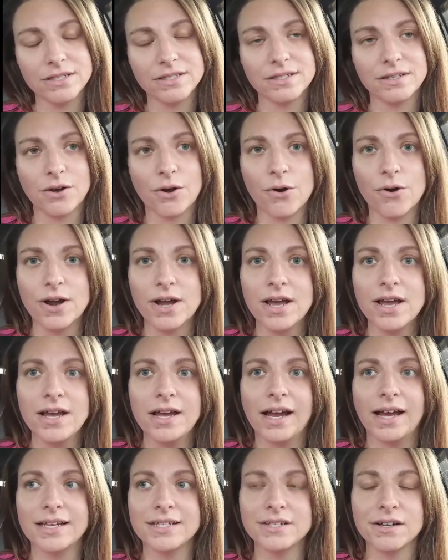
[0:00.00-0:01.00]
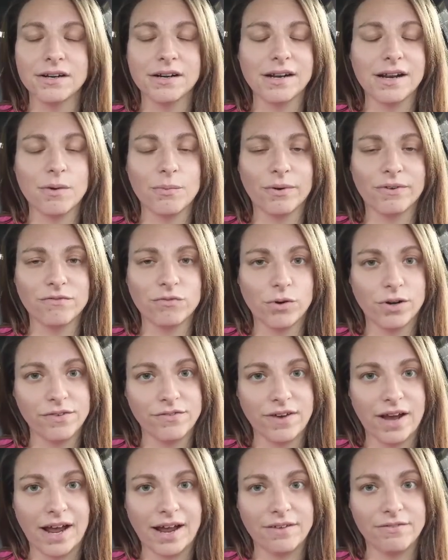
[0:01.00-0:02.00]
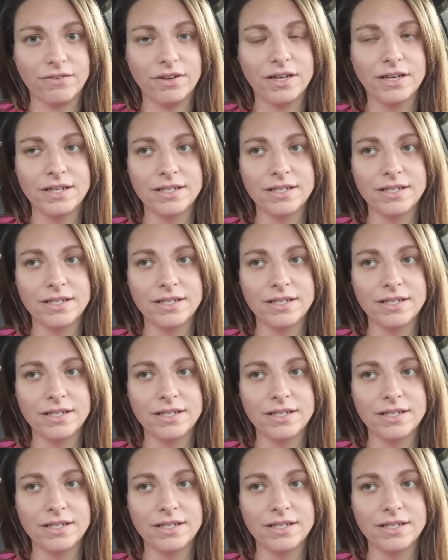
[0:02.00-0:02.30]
So I started at 145.